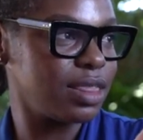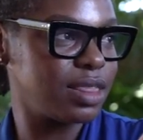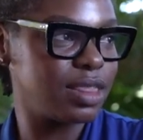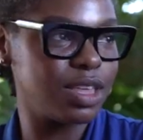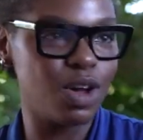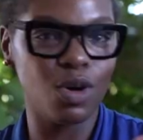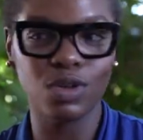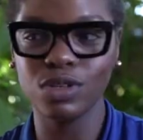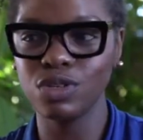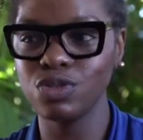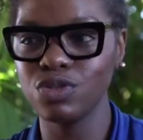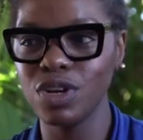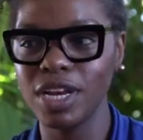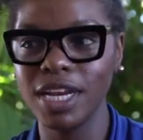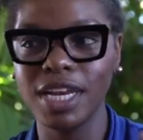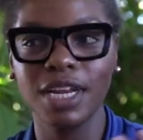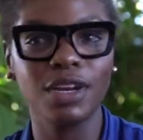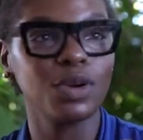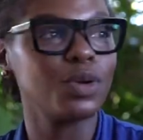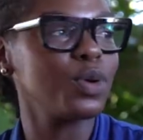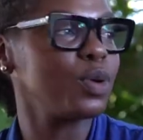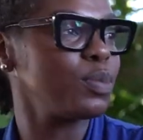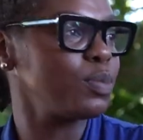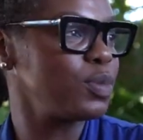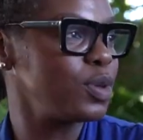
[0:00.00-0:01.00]
the
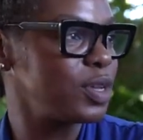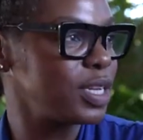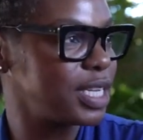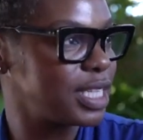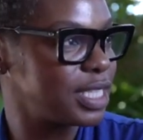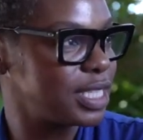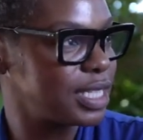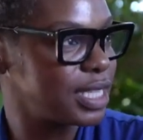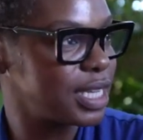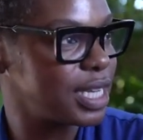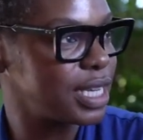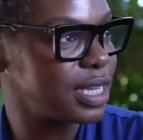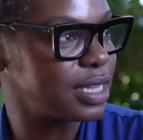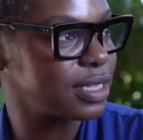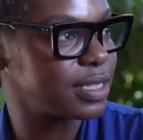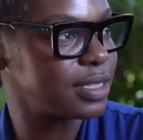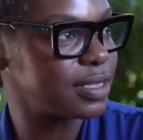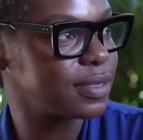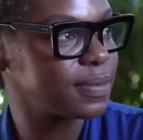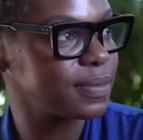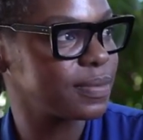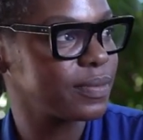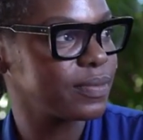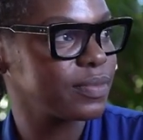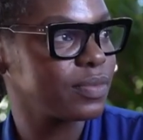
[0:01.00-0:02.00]
Australian community
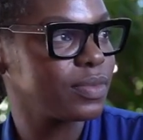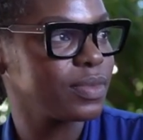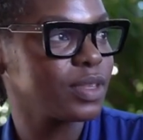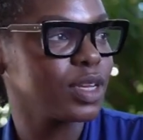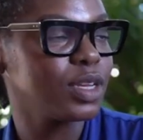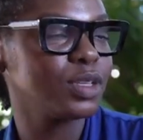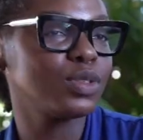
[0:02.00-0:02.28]
is. Mm -hmm.